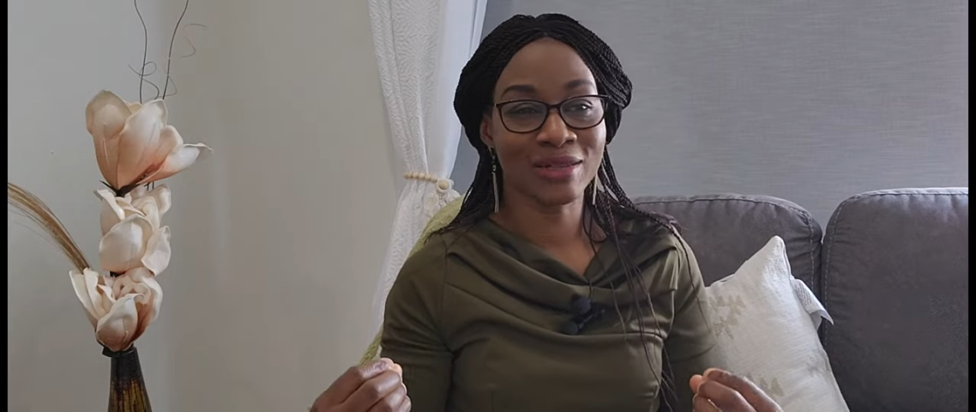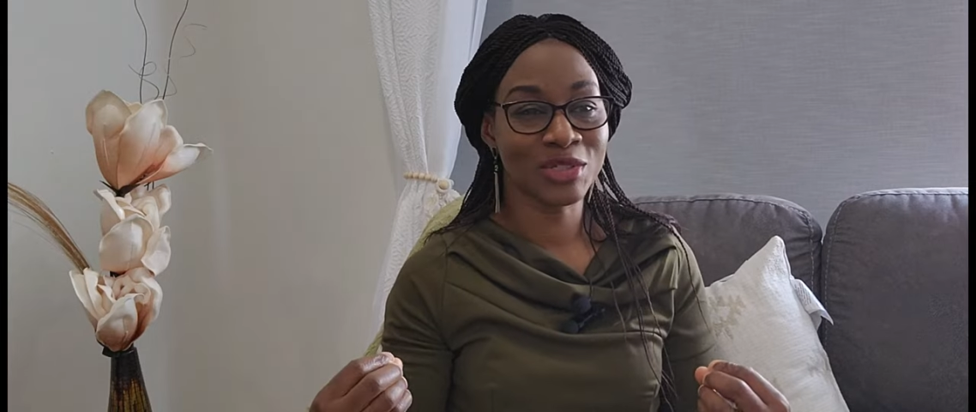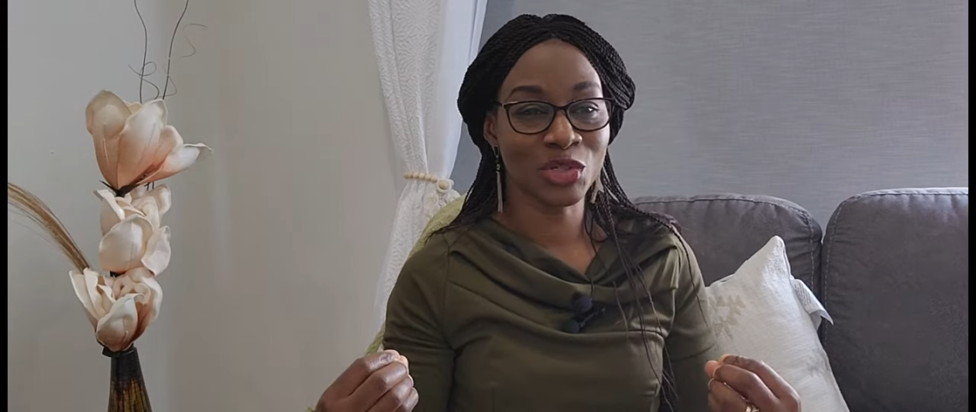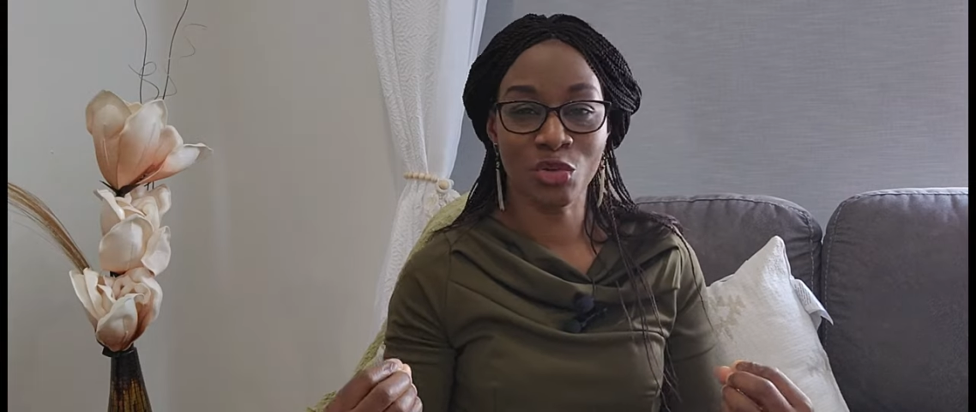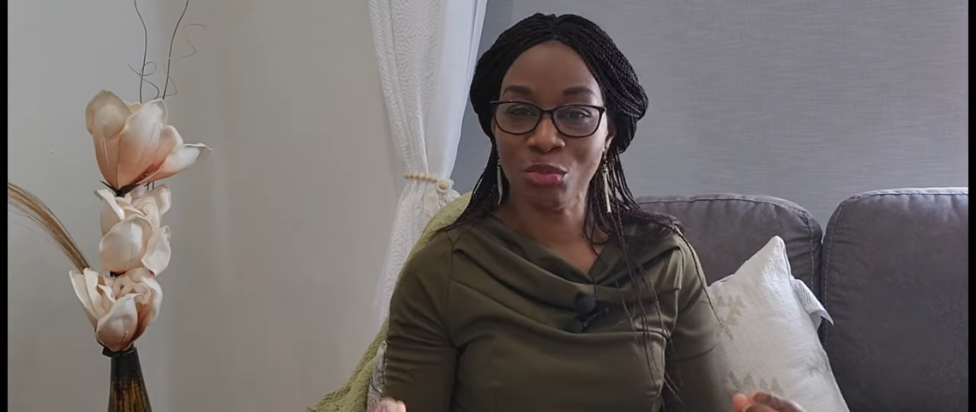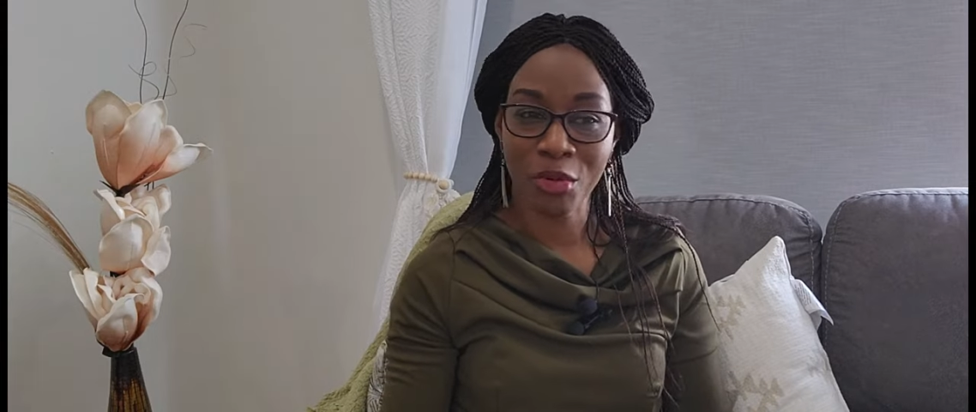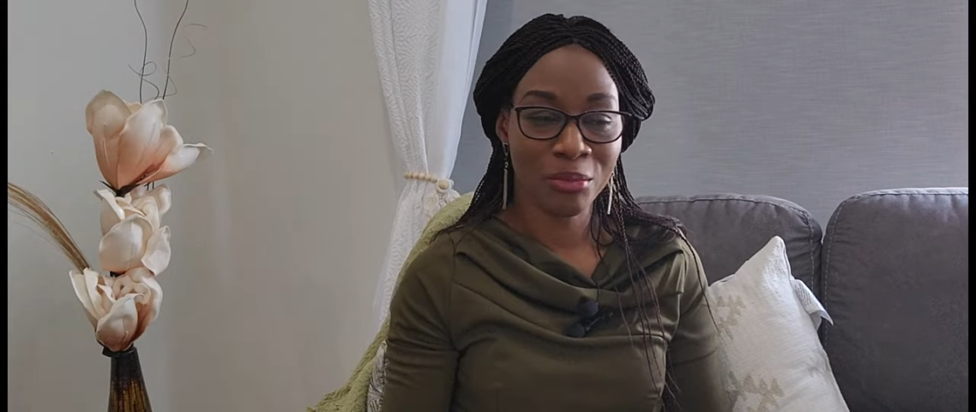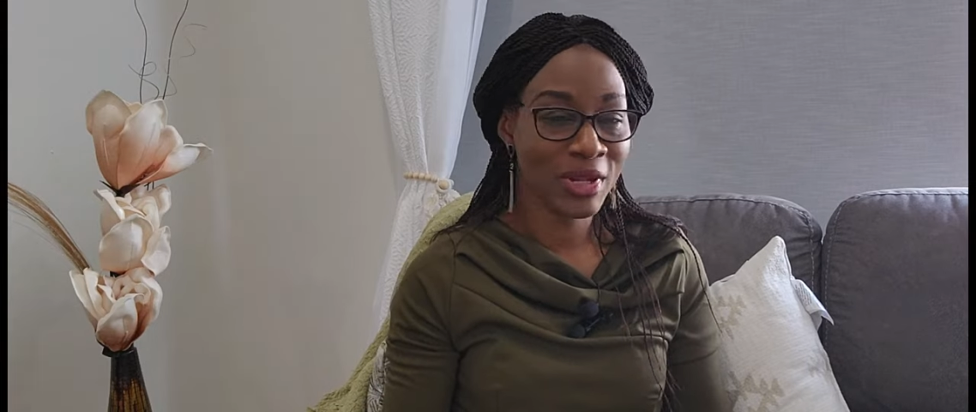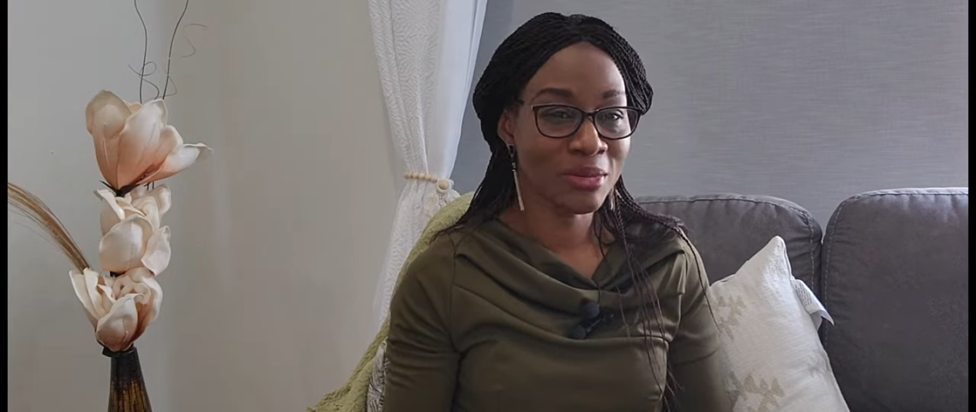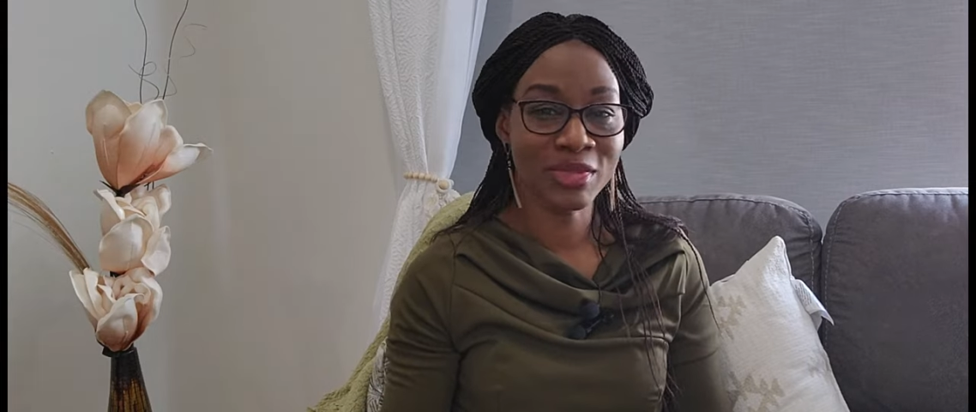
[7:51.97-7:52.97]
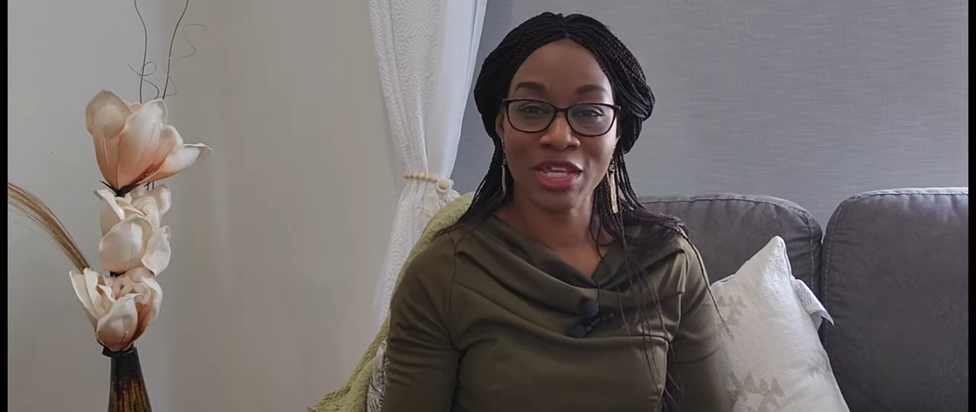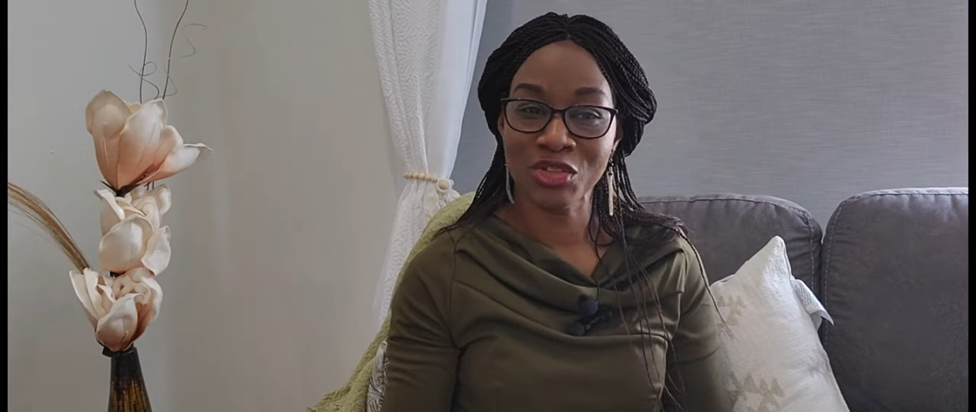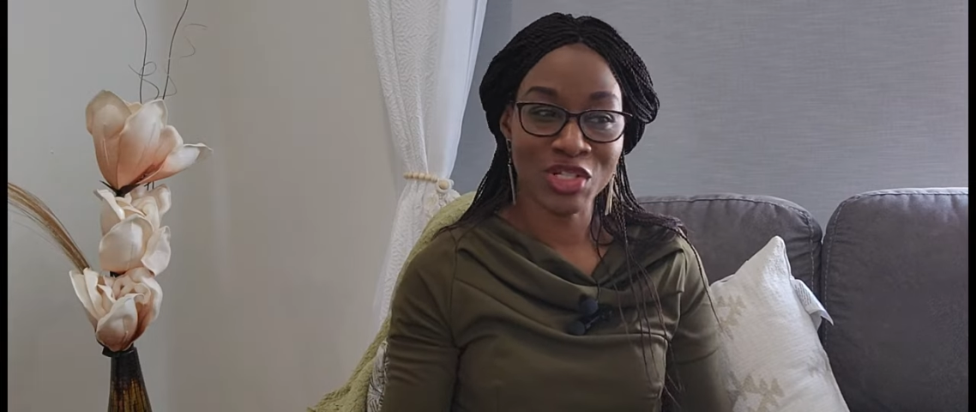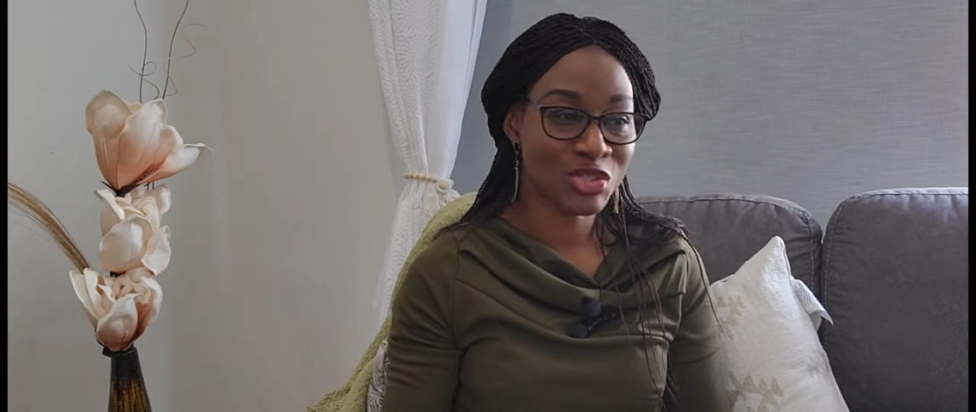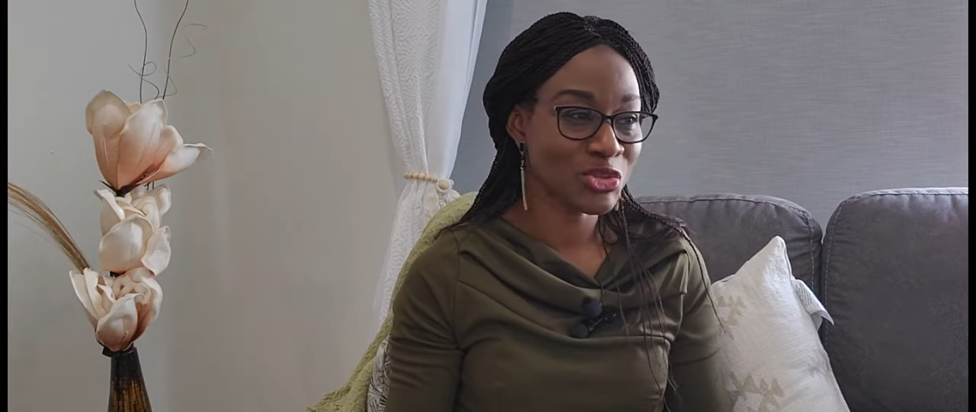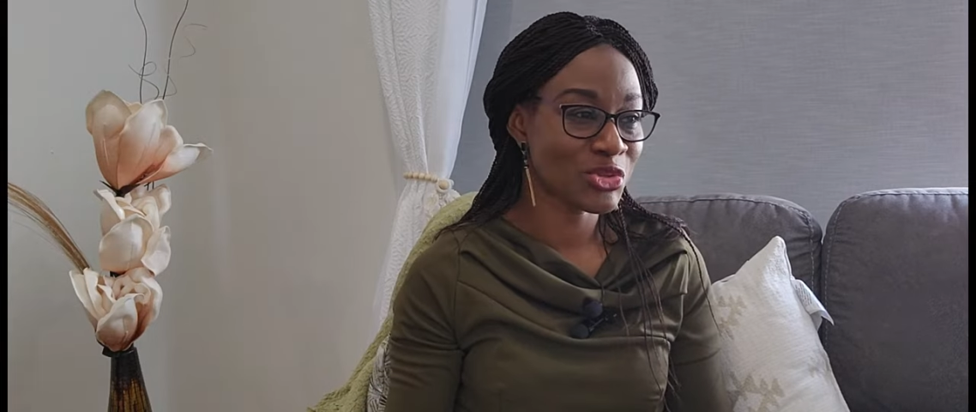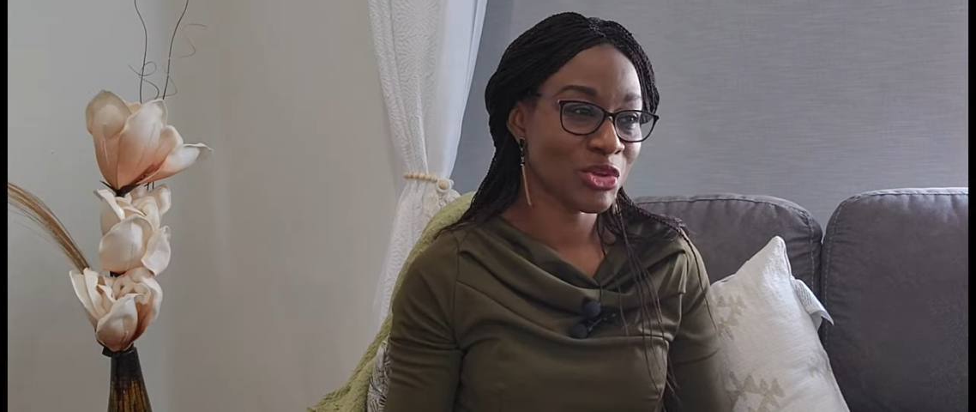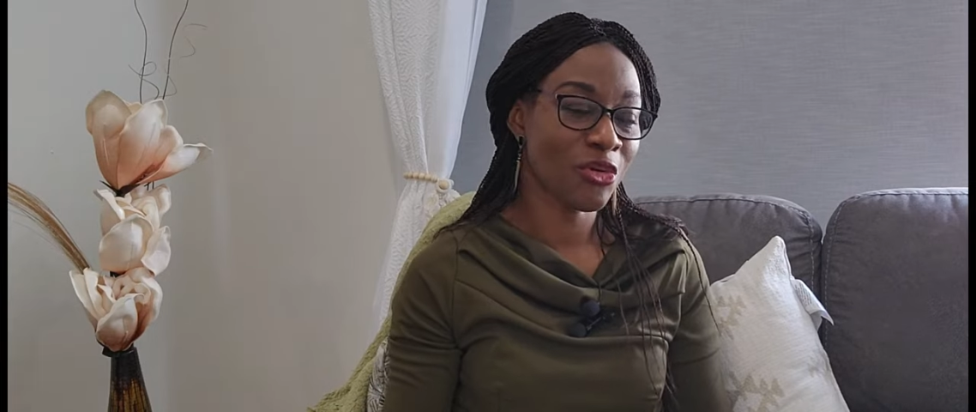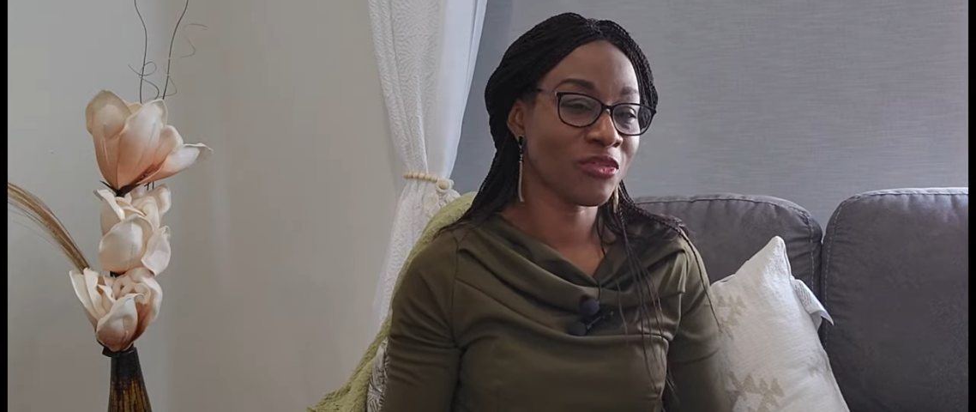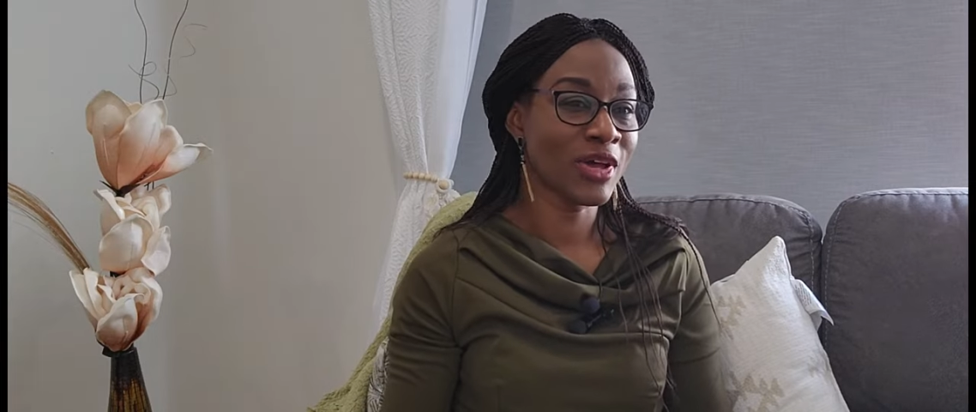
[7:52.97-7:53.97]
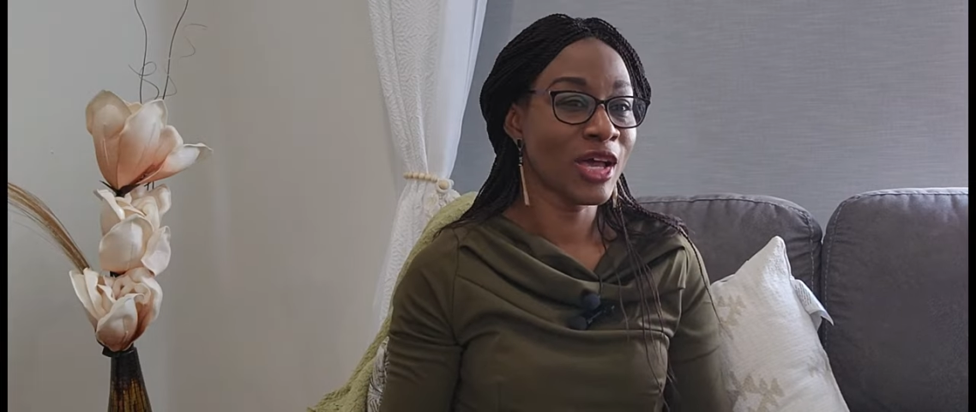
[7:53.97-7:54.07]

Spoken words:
you know, problem that you need to solve.